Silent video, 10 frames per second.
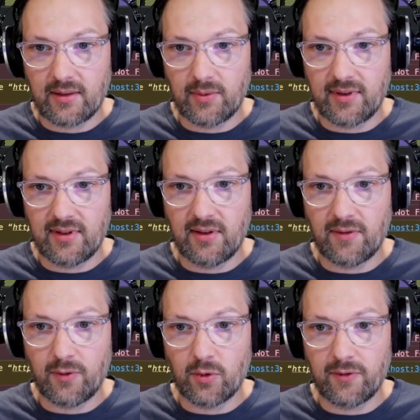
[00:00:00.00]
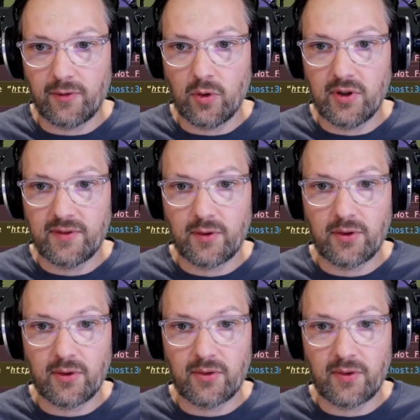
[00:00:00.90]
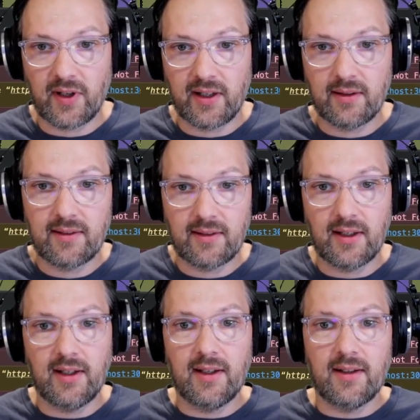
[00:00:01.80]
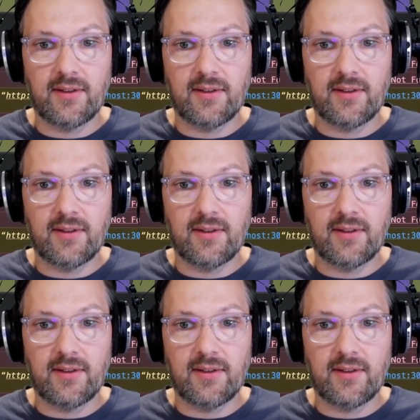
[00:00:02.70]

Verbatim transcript: we see the four oh fours for those files. So